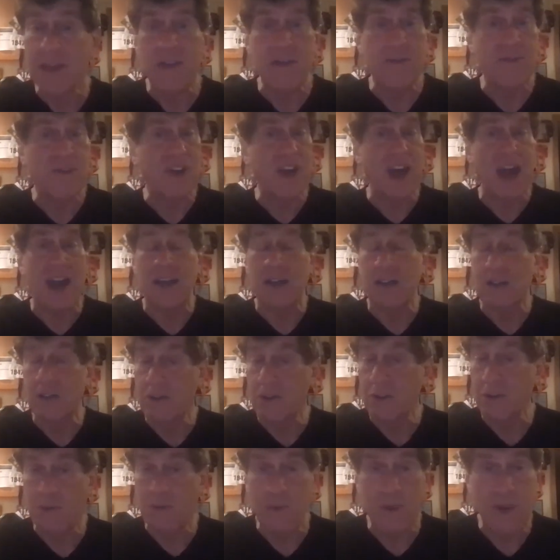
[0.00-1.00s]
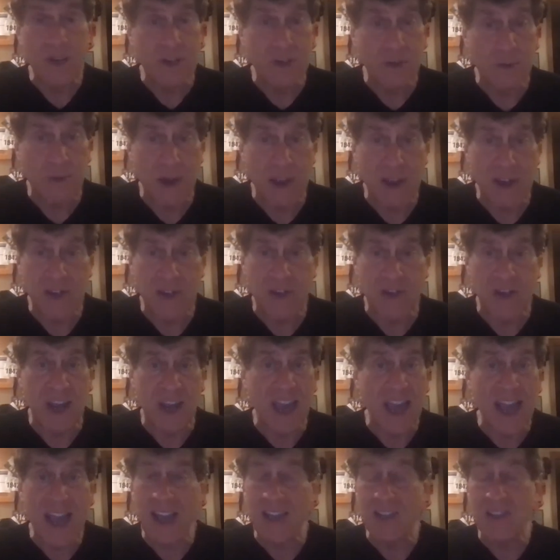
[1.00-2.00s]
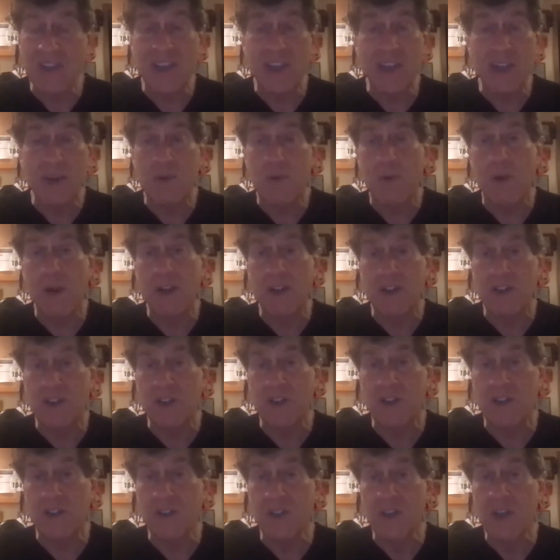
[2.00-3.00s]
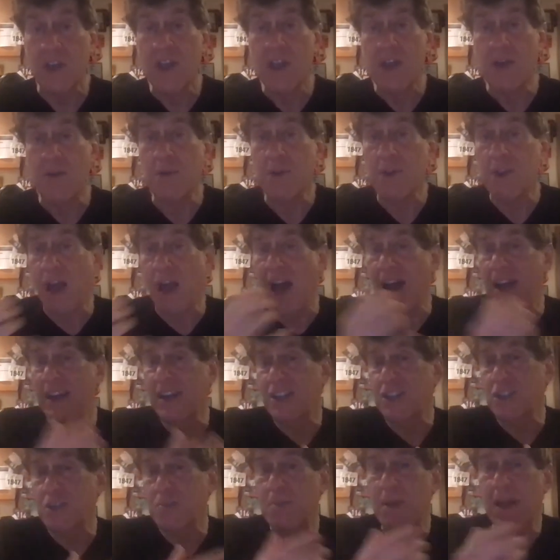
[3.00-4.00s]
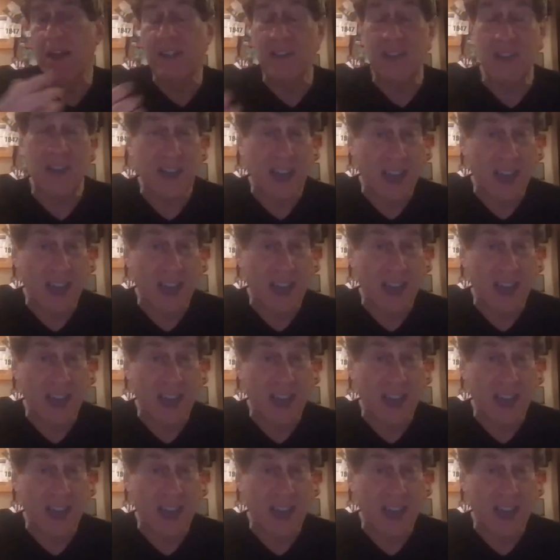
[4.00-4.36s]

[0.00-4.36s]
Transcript: You've got to learn redirection, asking questions with unexpected